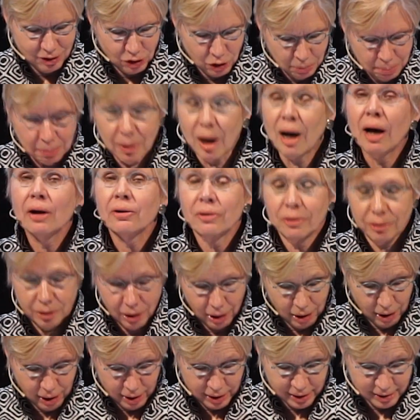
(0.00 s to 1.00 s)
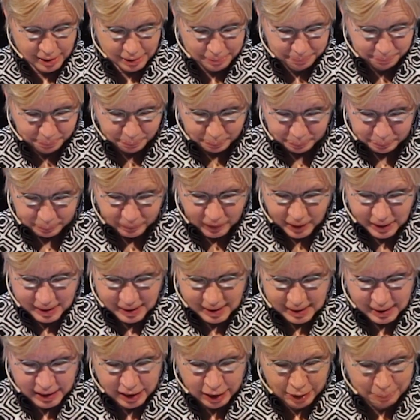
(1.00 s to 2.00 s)
to modern eyes,
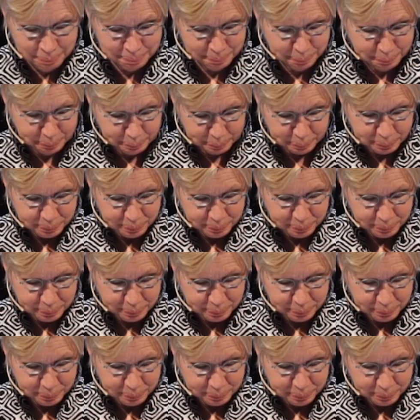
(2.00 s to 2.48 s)
seem